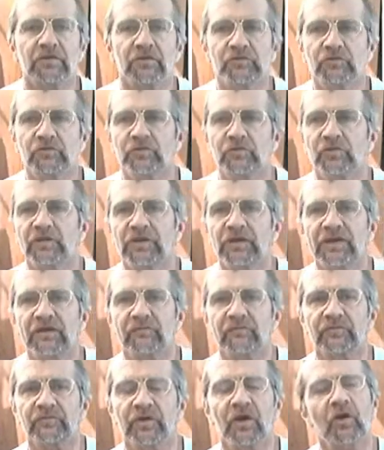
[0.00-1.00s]
to the
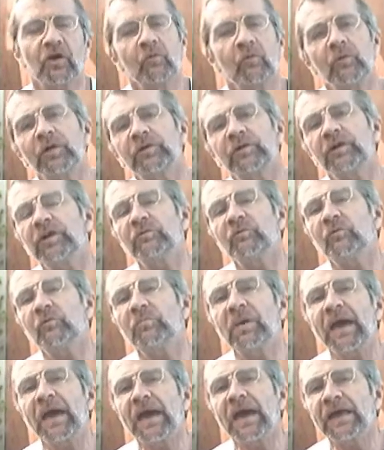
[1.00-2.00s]
left, whether he will
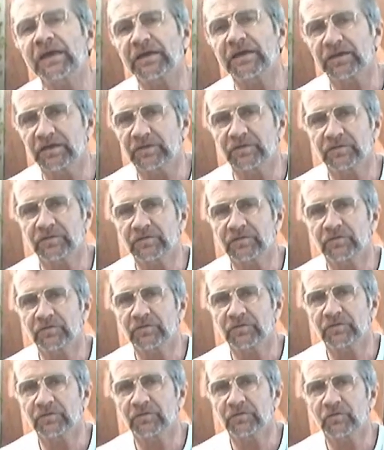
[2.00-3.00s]
panic
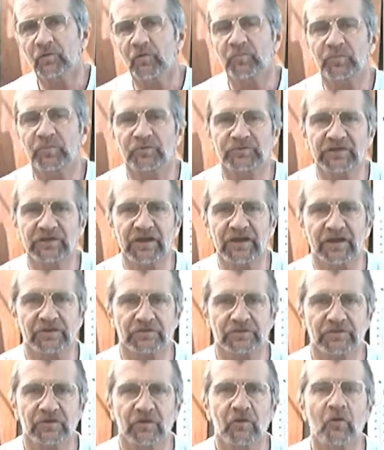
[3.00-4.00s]
or
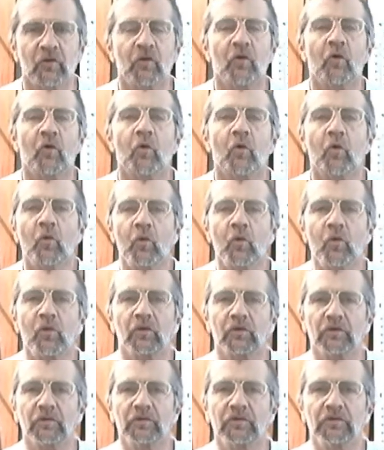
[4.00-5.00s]
protect,
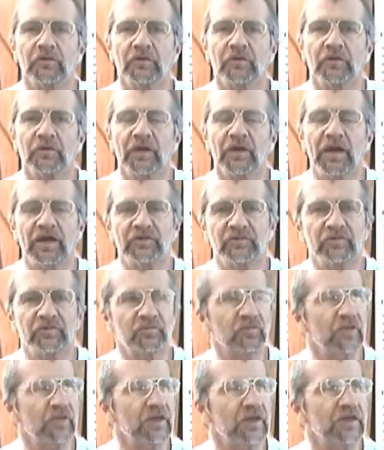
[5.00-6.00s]
or, as
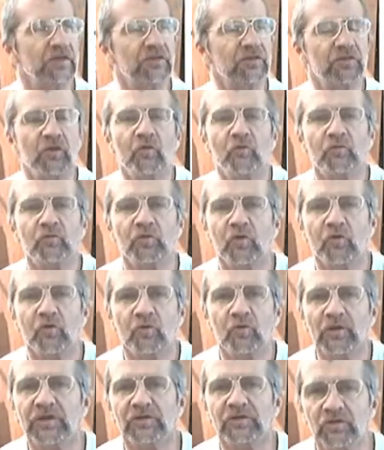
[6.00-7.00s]
they don't know
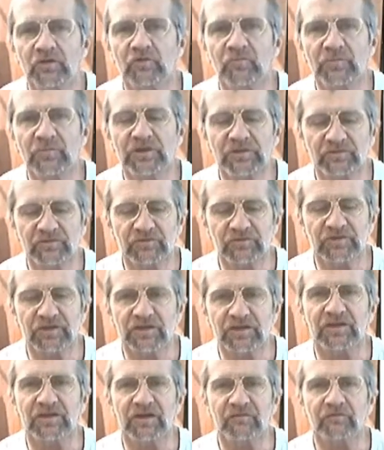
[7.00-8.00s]
in humanistic
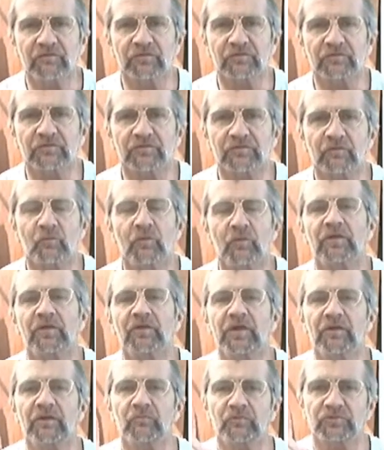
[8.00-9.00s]
endeavors, whether
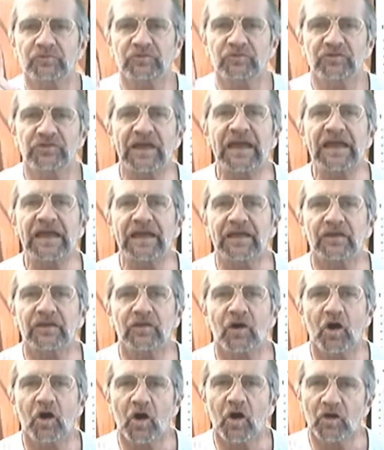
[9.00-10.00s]
they will stand
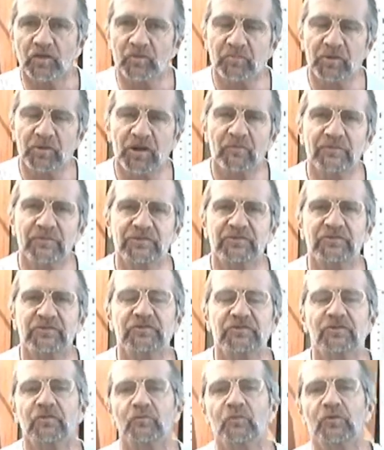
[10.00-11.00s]
on the promises
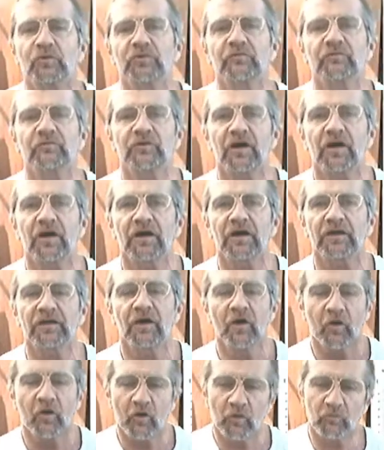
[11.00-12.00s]
of the Word of God
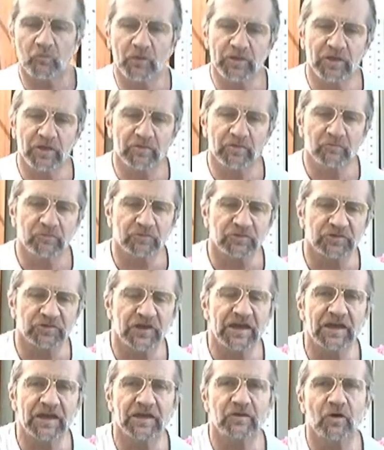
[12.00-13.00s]
or whether they will
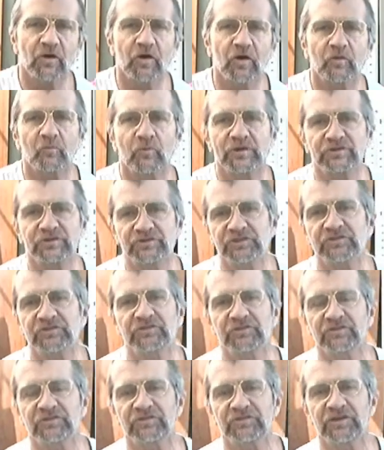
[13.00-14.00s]
stand on what
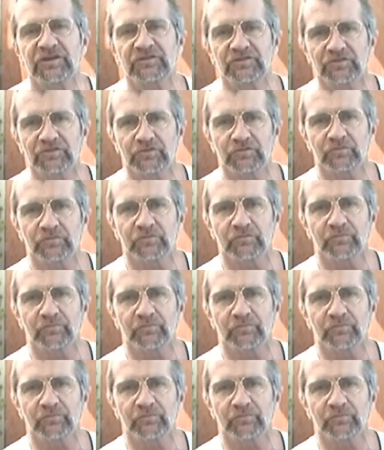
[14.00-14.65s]
Jesus said to do.